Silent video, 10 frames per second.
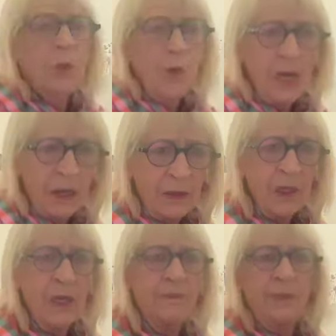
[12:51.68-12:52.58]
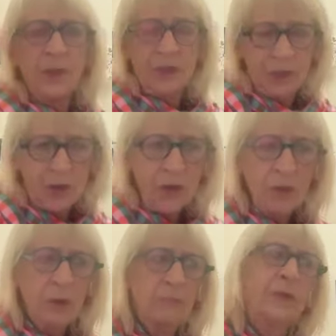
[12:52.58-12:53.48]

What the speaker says: looking at the circle